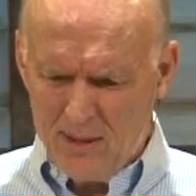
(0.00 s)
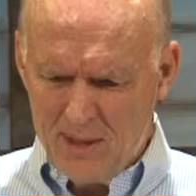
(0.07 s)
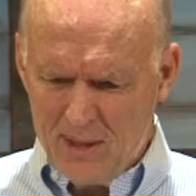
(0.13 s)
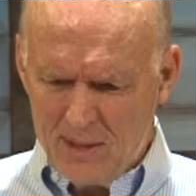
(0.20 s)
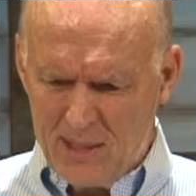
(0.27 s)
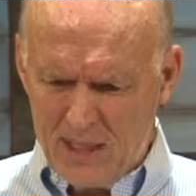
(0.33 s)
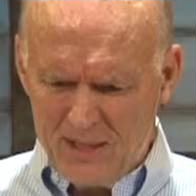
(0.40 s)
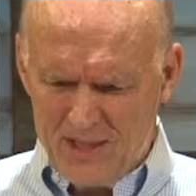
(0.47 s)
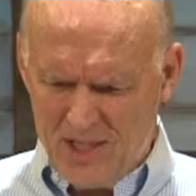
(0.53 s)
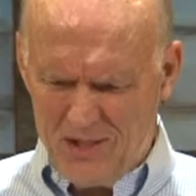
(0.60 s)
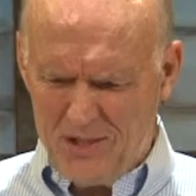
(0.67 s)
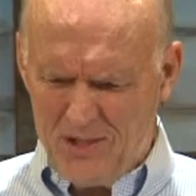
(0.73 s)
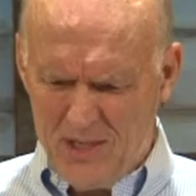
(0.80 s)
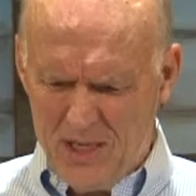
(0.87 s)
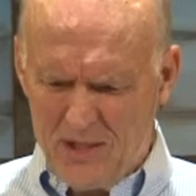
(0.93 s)
Did
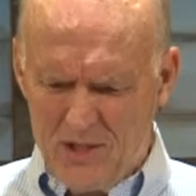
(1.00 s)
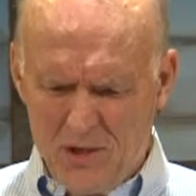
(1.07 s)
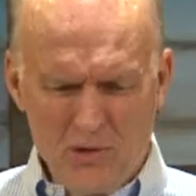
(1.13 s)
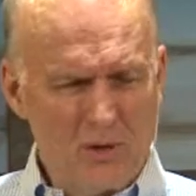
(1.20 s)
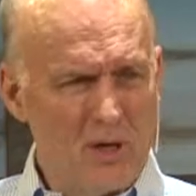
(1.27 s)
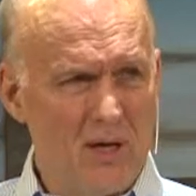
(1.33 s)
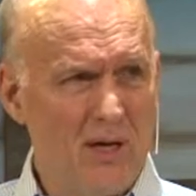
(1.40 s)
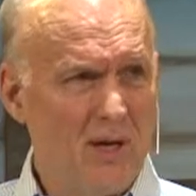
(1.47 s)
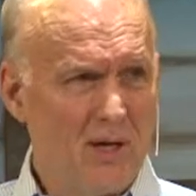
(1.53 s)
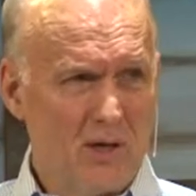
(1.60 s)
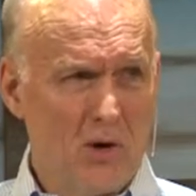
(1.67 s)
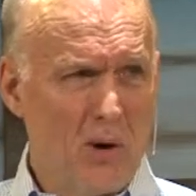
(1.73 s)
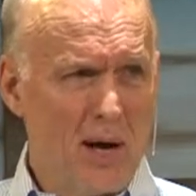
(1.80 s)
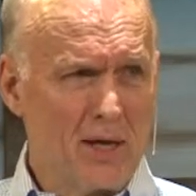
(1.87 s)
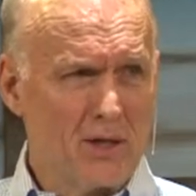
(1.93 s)
you
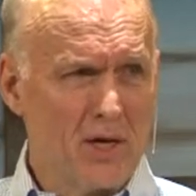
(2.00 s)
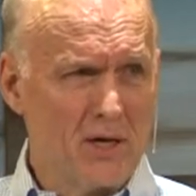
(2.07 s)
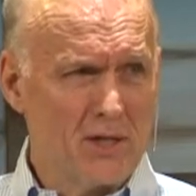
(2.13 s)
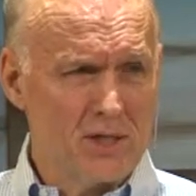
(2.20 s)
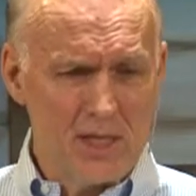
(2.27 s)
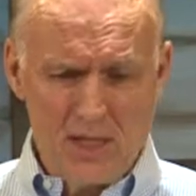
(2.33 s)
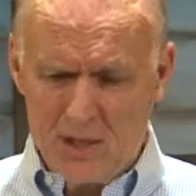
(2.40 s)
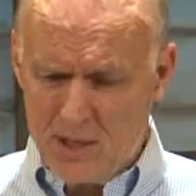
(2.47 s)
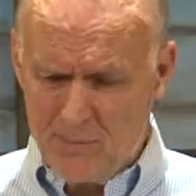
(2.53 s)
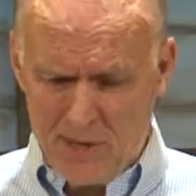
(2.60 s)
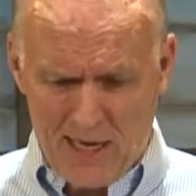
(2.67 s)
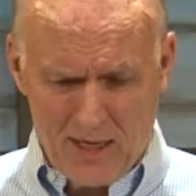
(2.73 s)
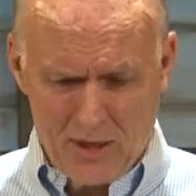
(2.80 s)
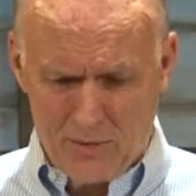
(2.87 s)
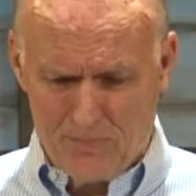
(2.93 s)
go out there to see somebody